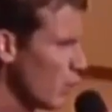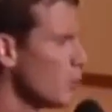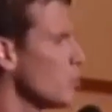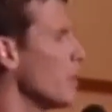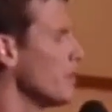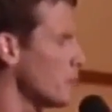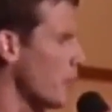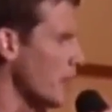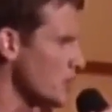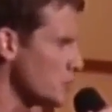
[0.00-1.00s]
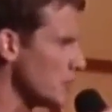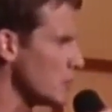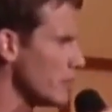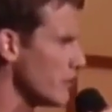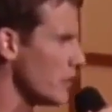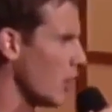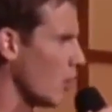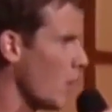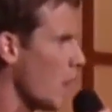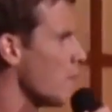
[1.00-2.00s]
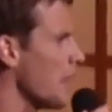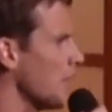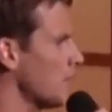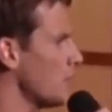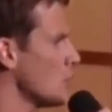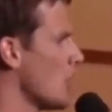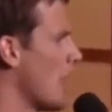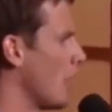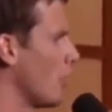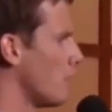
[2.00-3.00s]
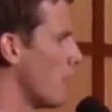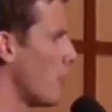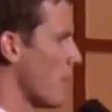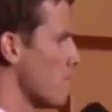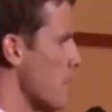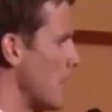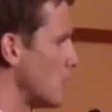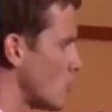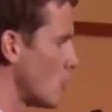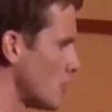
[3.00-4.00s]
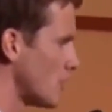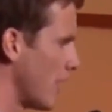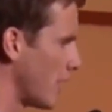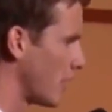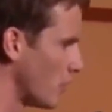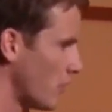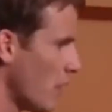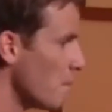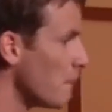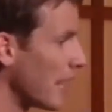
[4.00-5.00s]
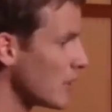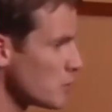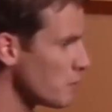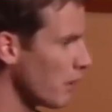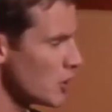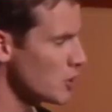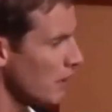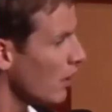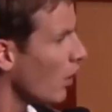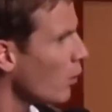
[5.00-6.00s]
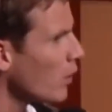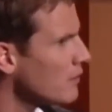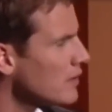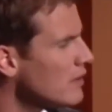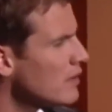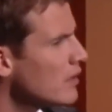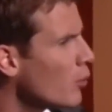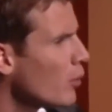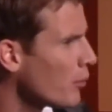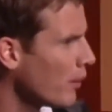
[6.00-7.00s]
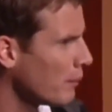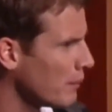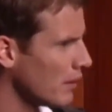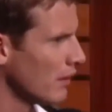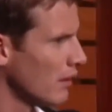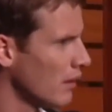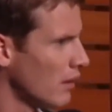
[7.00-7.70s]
What was women's punishment? Do you even know? Painful childbirth, menstrual cycles. Man's punishment? We have to deal with women.